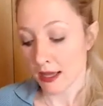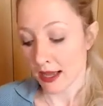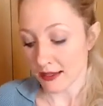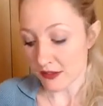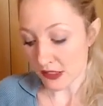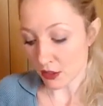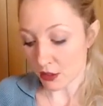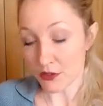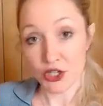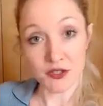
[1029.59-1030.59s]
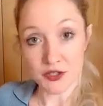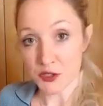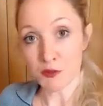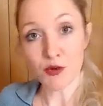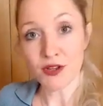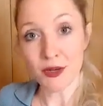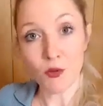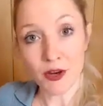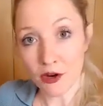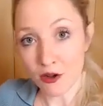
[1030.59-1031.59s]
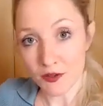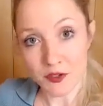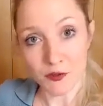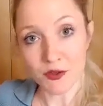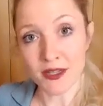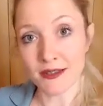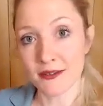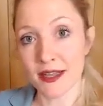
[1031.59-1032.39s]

And so just this morning, 1 o'clock this morning,